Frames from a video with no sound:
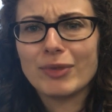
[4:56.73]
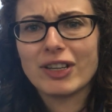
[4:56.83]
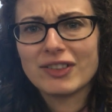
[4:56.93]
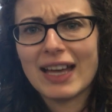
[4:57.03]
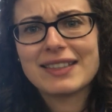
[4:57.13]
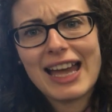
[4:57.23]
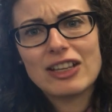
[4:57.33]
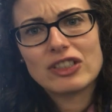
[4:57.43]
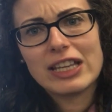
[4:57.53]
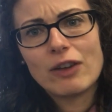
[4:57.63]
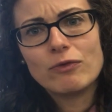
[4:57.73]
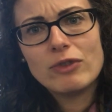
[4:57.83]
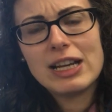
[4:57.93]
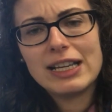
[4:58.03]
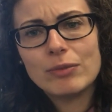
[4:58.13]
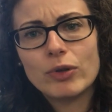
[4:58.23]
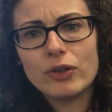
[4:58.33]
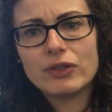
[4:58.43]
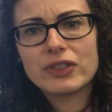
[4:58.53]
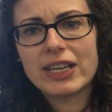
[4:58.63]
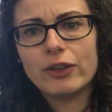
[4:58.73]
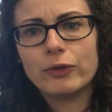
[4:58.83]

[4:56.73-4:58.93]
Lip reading: because that's actually a really important skill